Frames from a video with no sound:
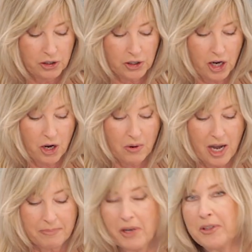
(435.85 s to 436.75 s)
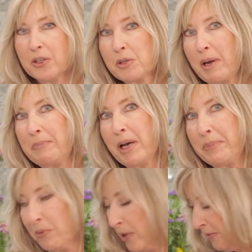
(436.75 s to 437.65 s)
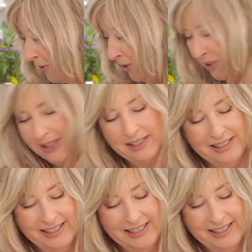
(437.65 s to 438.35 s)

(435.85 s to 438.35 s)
So, and there's my puppy River.